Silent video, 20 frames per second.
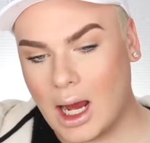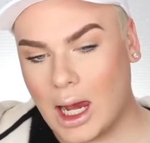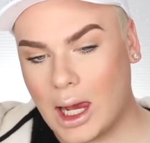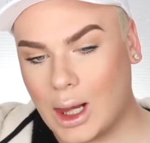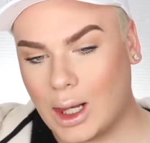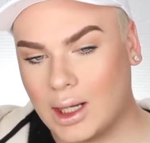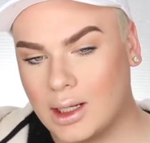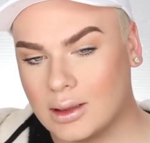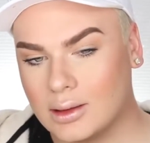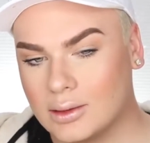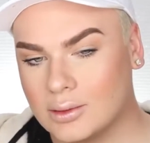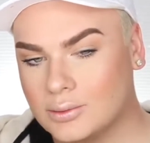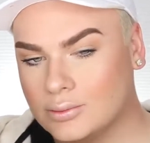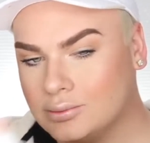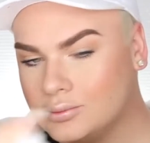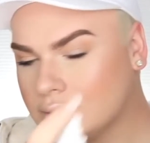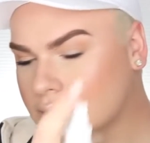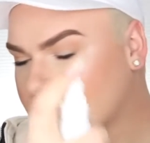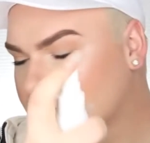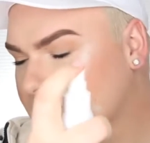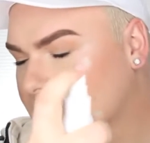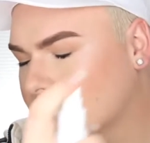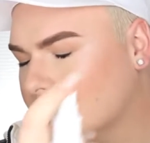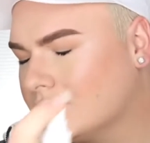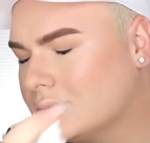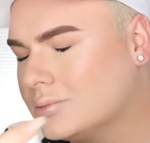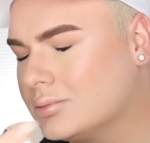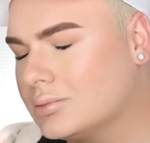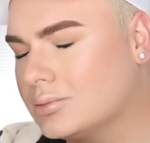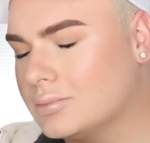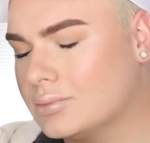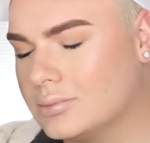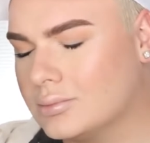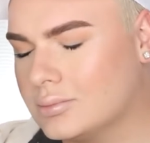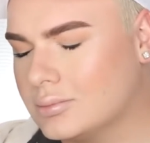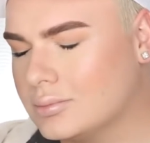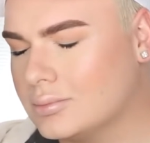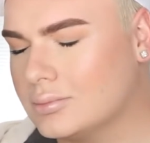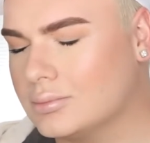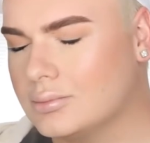to set everything in place, I'm just
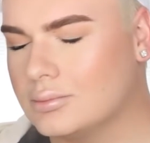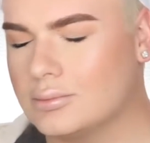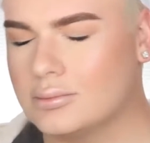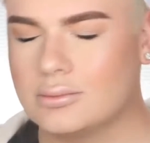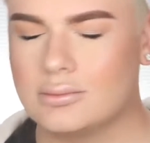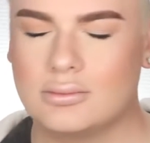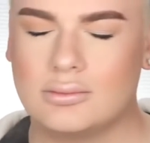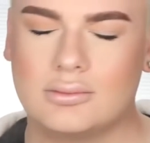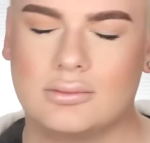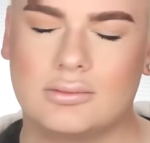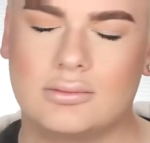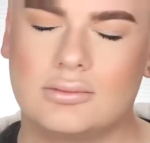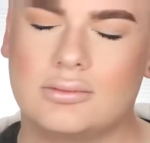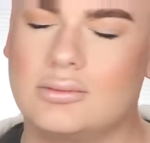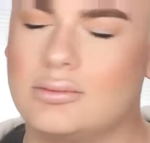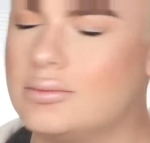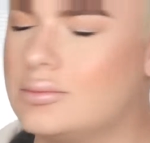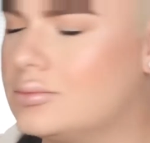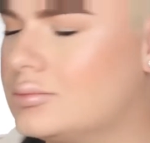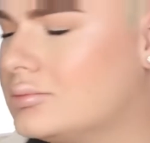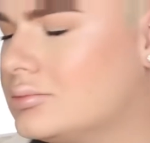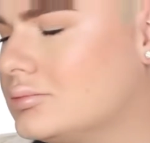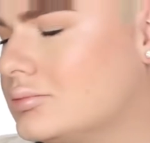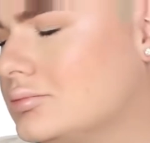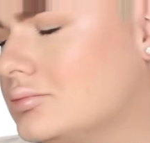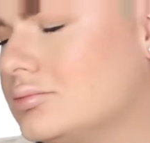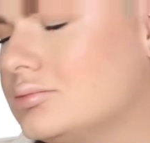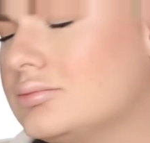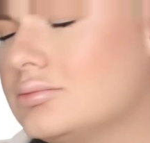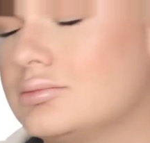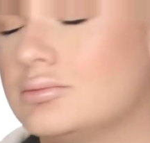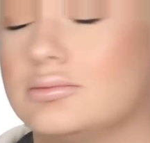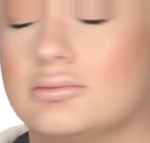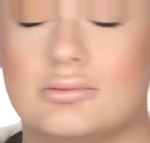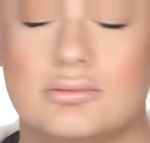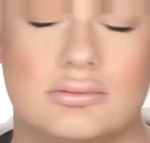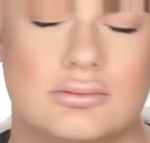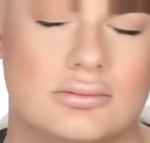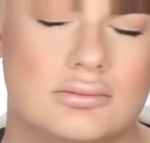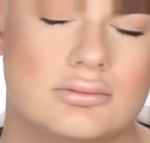taking the makeup
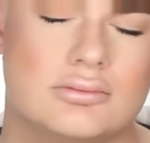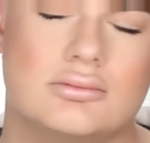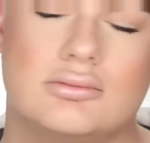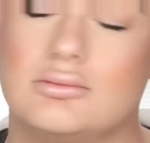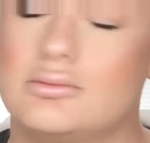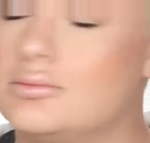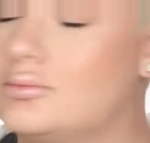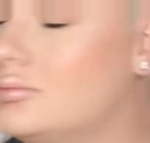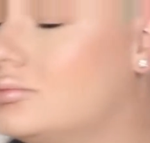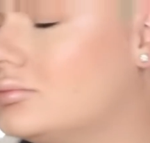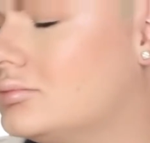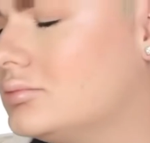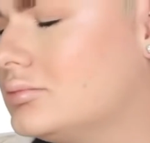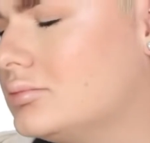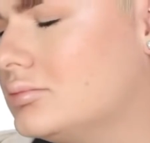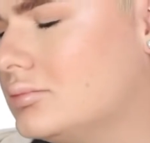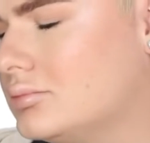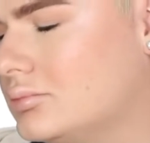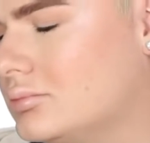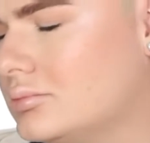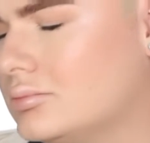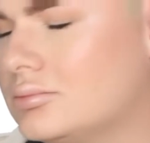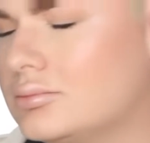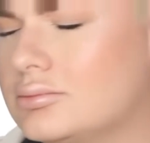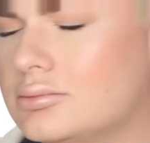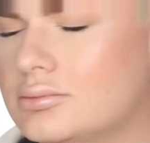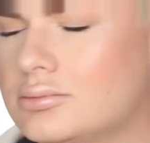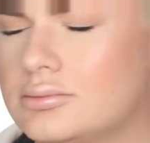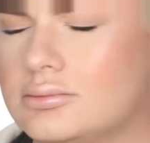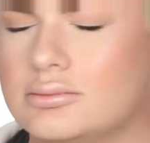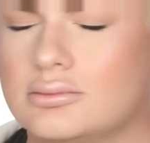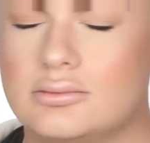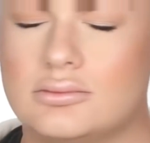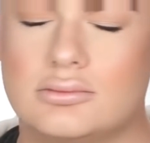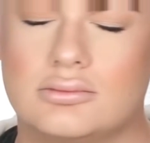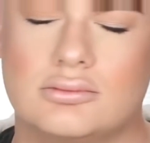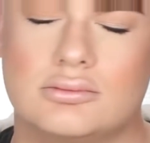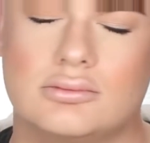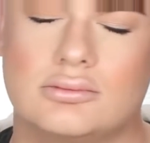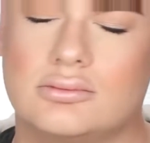setting spray slash primer,
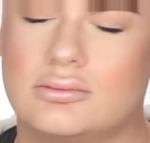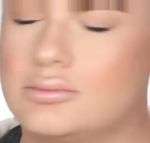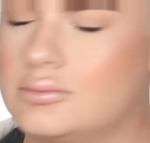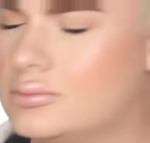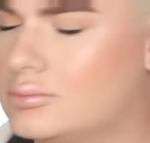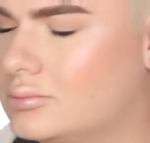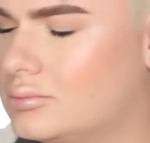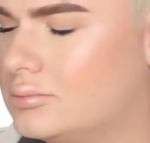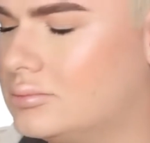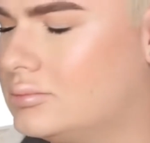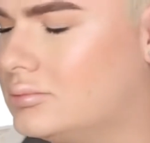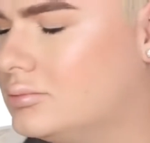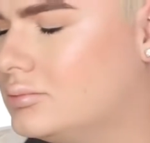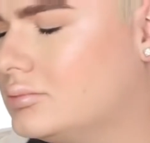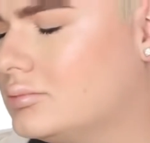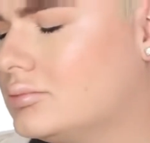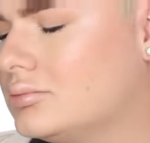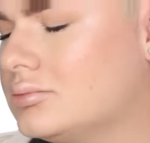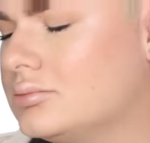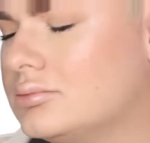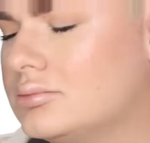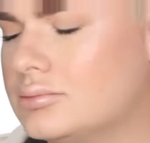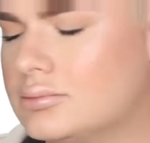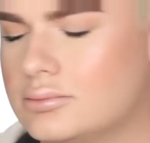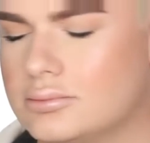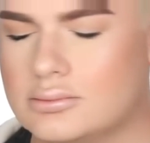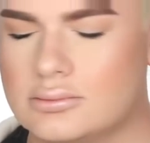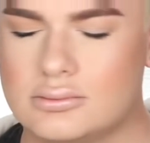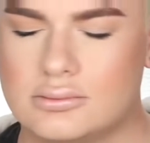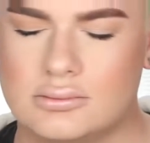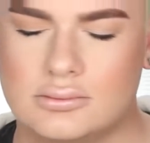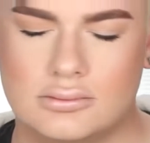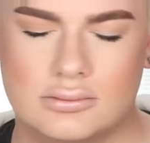and it smells like